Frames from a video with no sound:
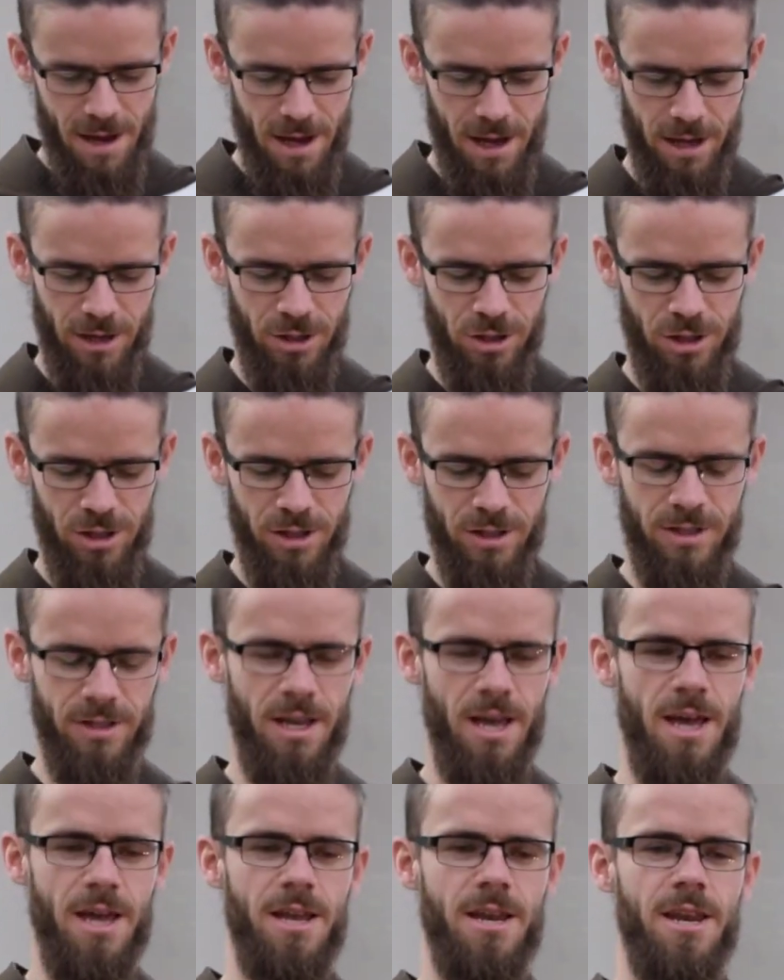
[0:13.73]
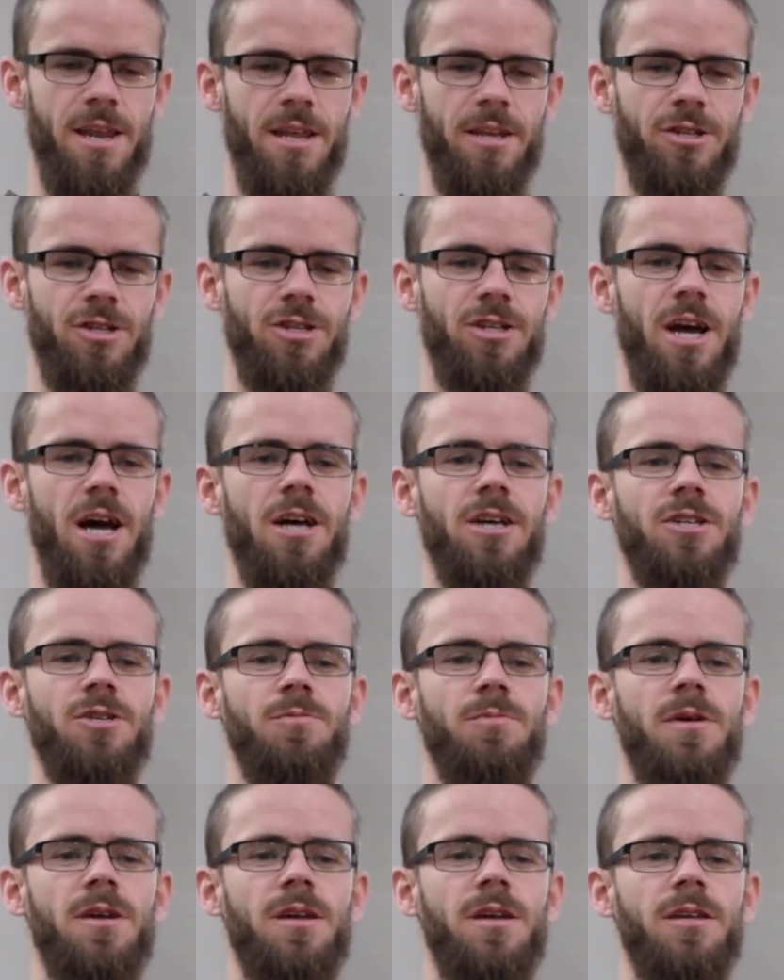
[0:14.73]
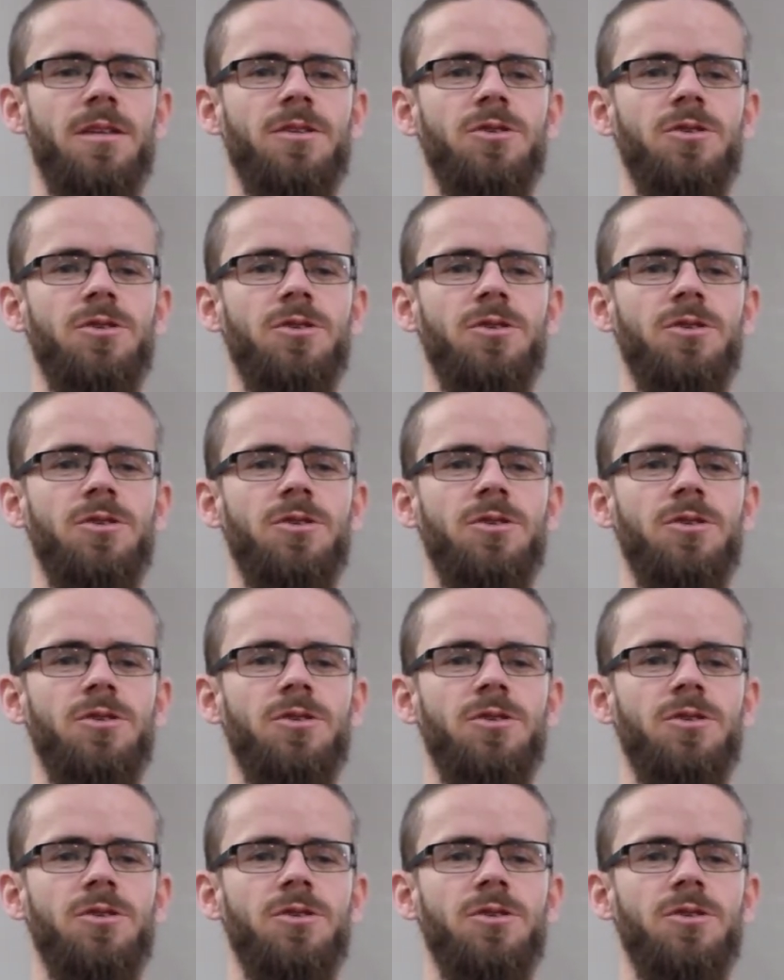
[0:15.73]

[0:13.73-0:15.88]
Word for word: and she said, she challenged me